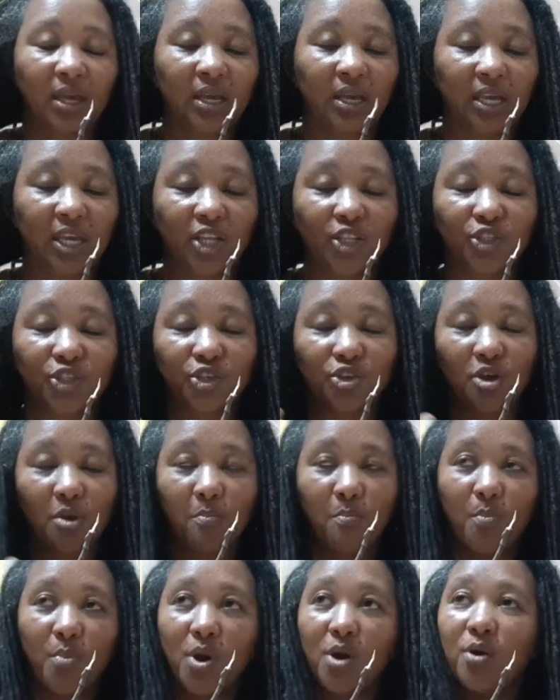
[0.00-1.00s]
into your
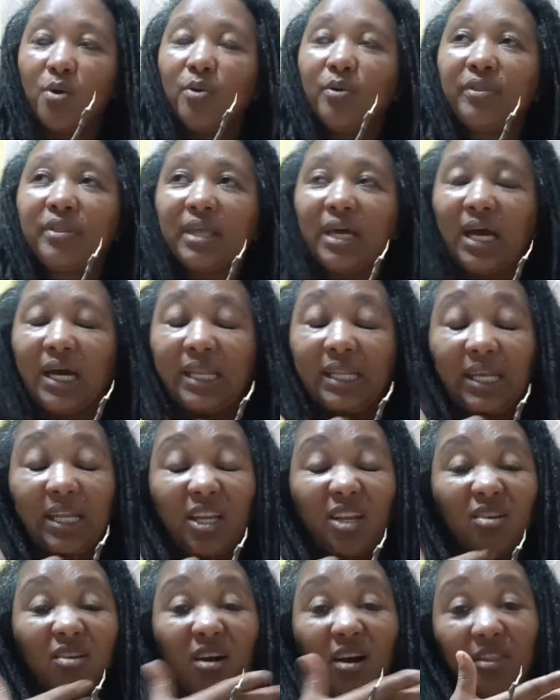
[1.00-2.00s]
mouth. And then
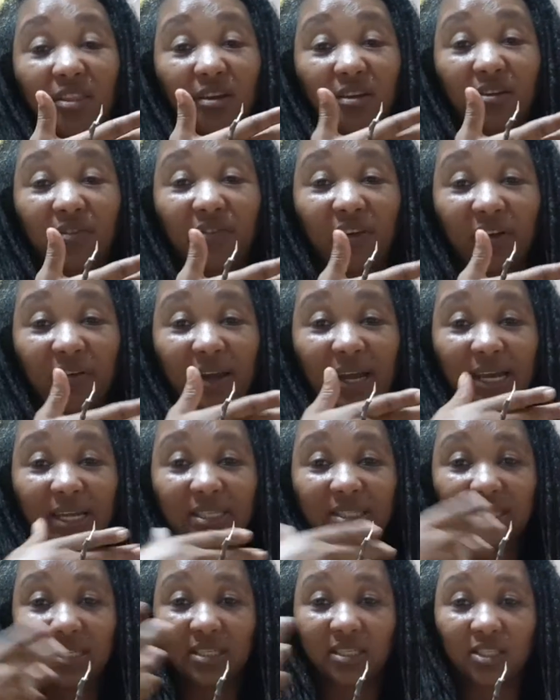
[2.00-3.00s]
in other
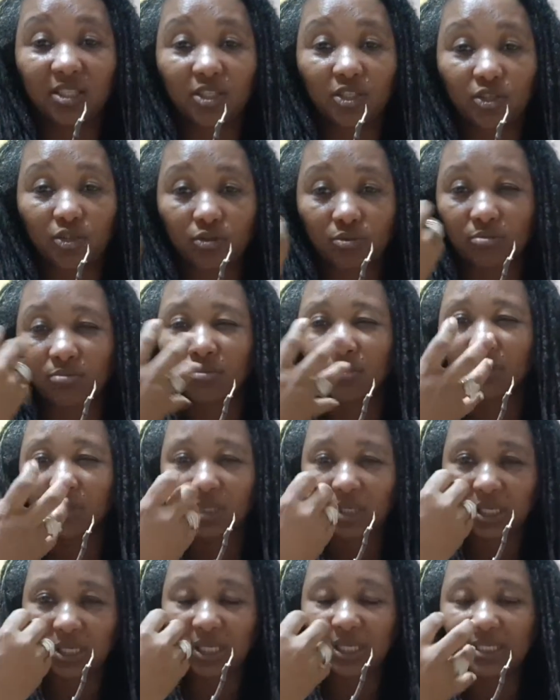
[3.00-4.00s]
varieties,
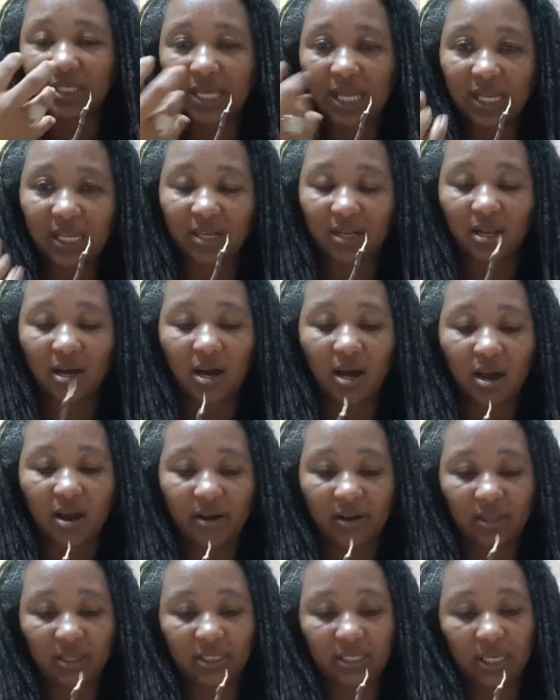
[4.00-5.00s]
it's a little
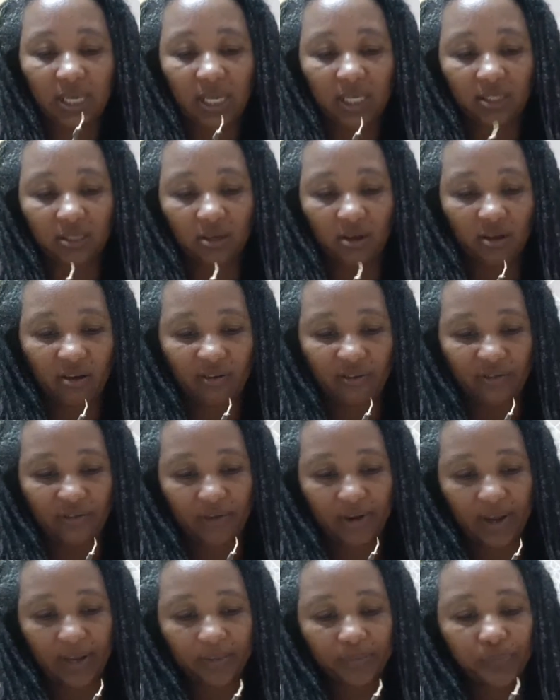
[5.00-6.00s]
harder to get off,
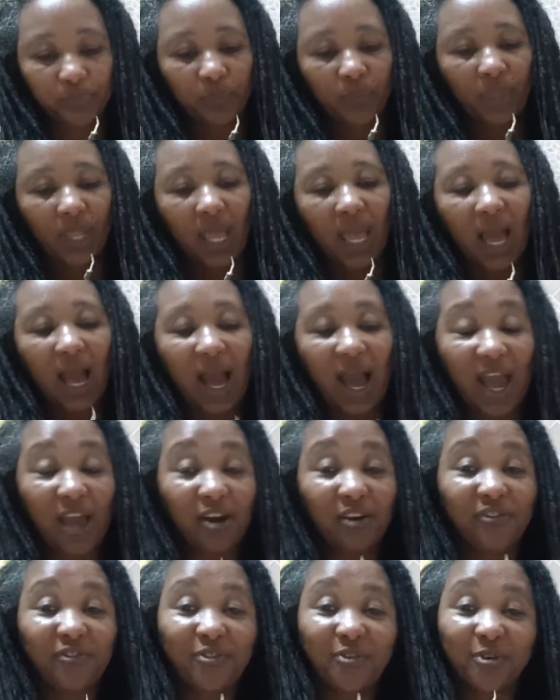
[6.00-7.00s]
right? I
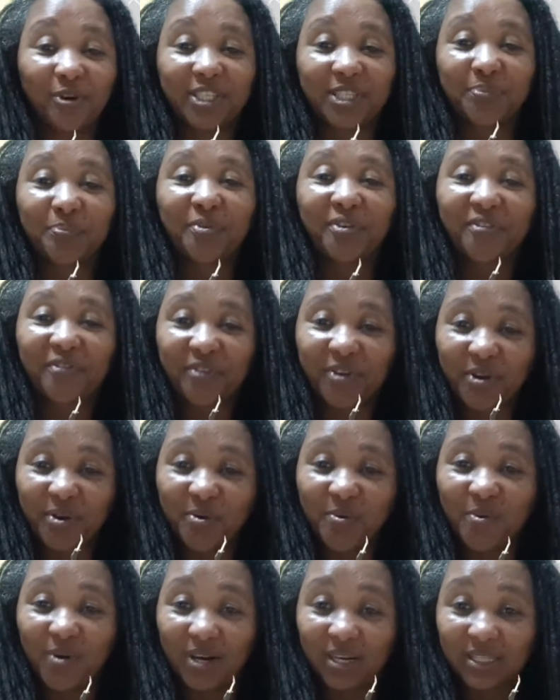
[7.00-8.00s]
of course prefer the
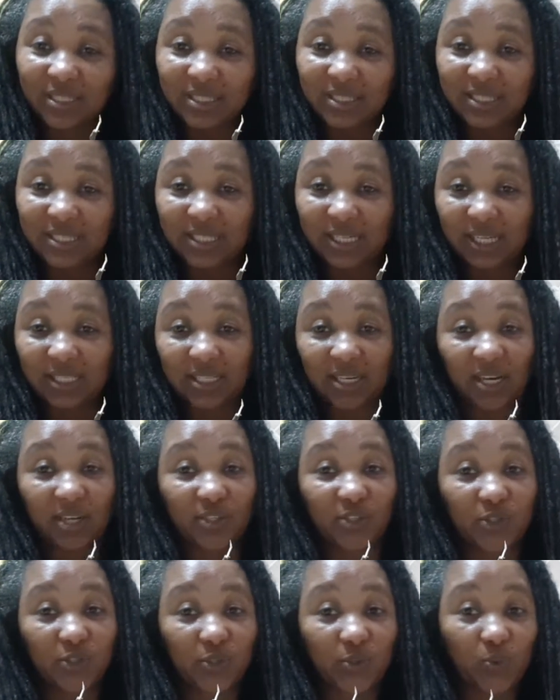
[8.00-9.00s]
ones that are
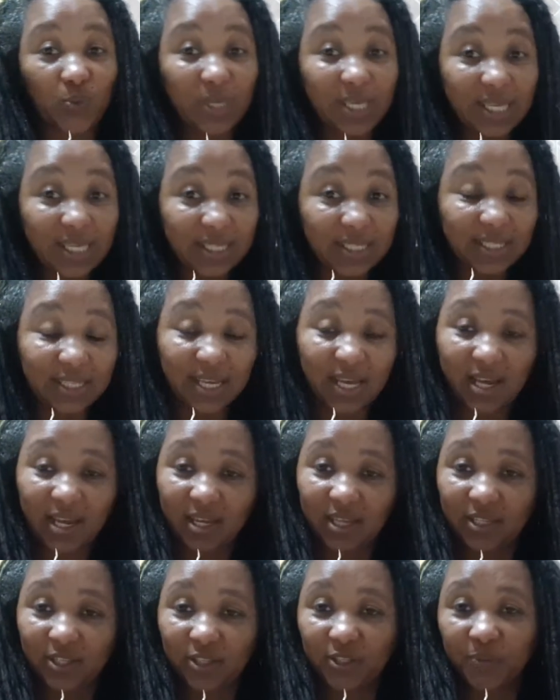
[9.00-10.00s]
sweet
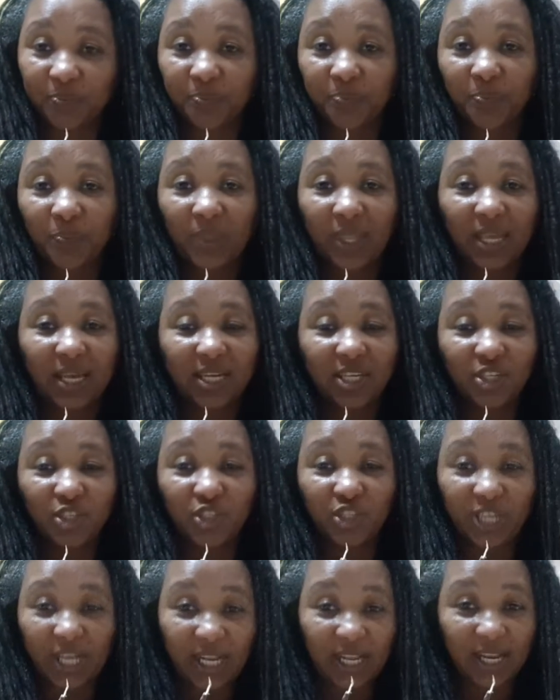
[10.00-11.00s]
and
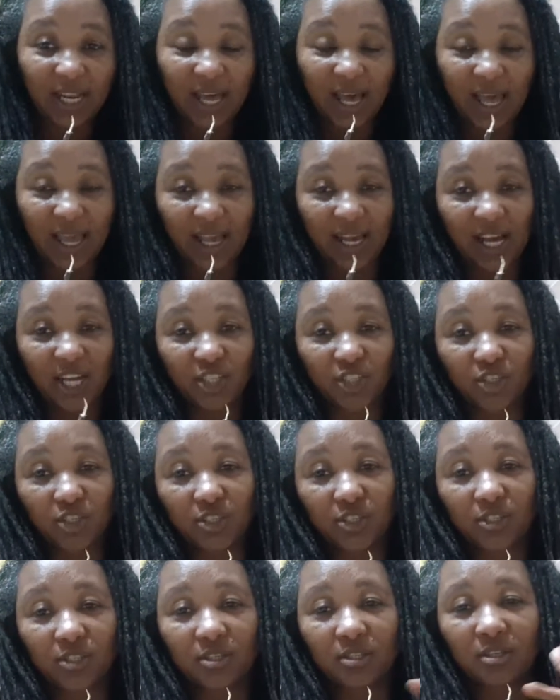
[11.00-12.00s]
jelly-like and
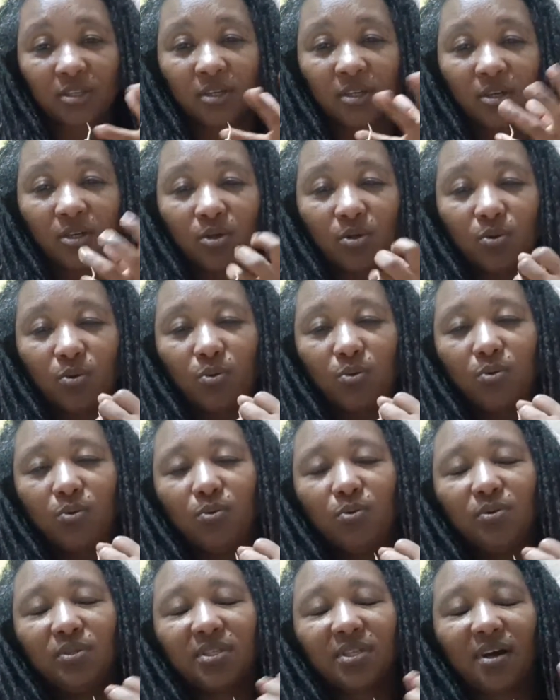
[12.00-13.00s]
just
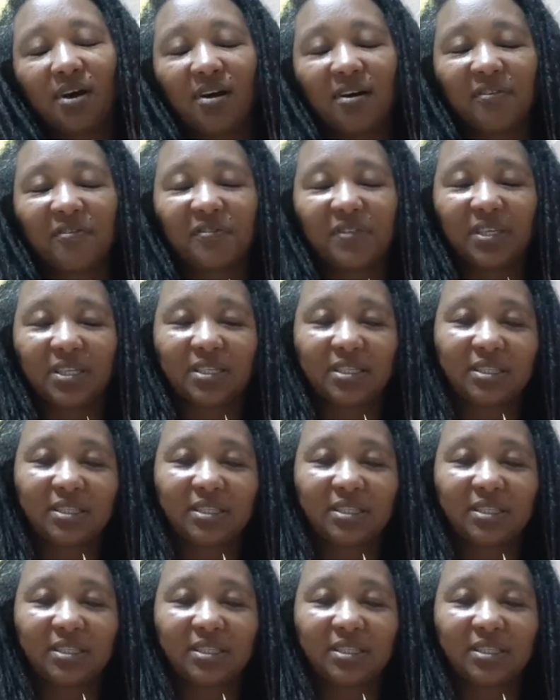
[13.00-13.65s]
ooze off the